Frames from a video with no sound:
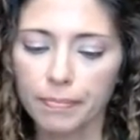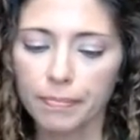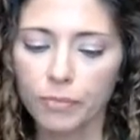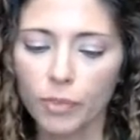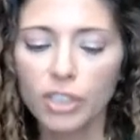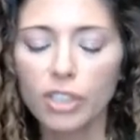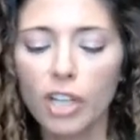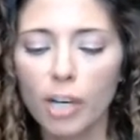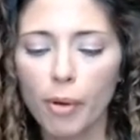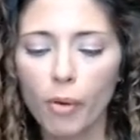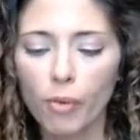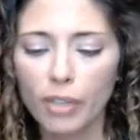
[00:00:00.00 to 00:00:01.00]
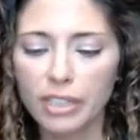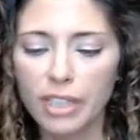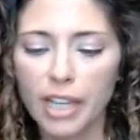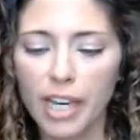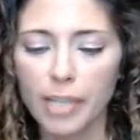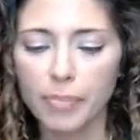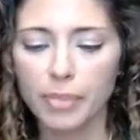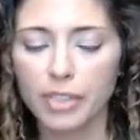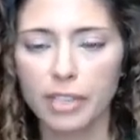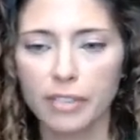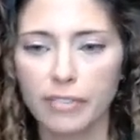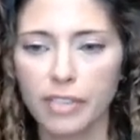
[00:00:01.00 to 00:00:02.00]
let's talk about what types
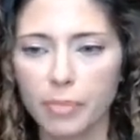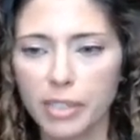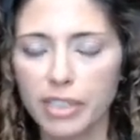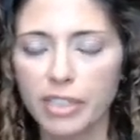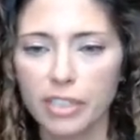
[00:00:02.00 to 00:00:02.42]
of species